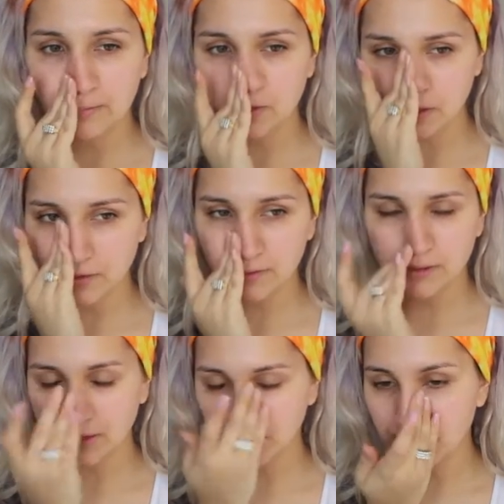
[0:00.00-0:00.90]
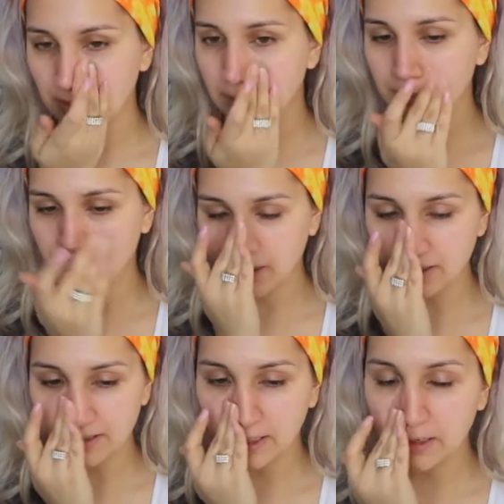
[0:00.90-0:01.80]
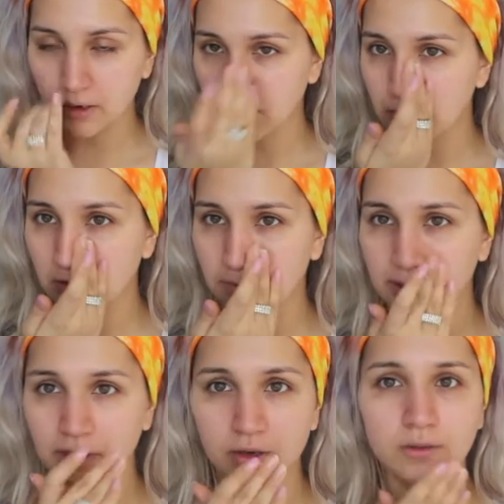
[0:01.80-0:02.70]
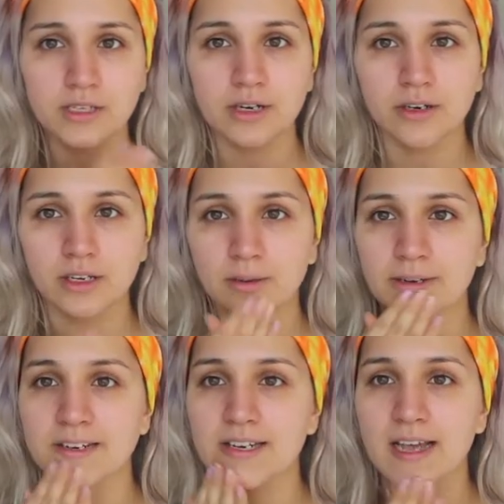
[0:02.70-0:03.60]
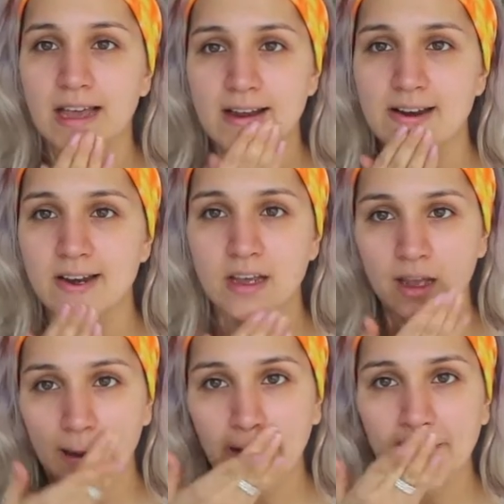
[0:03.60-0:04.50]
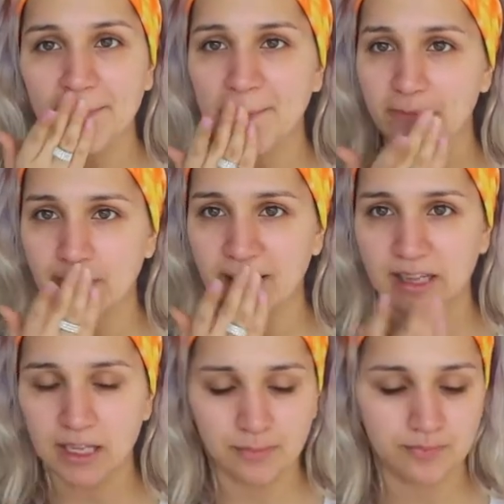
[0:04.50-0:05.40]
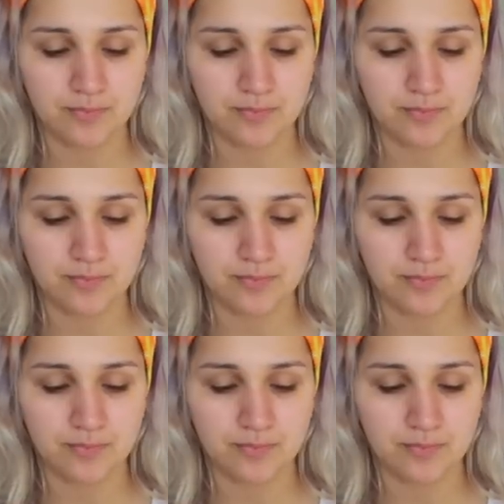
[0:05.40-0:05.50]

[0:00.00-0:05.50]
just going to place that around my nose area, my chin, above my lip,